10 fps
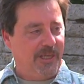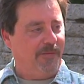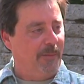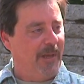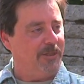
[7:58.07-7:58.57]

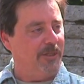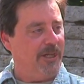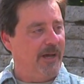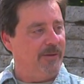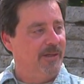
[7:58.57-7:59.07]
get the message
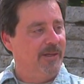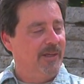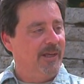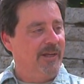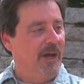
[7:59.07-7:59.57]
out
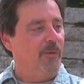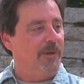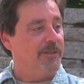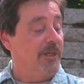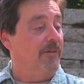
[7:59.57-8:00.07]
and help
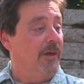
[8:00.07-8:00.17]
us save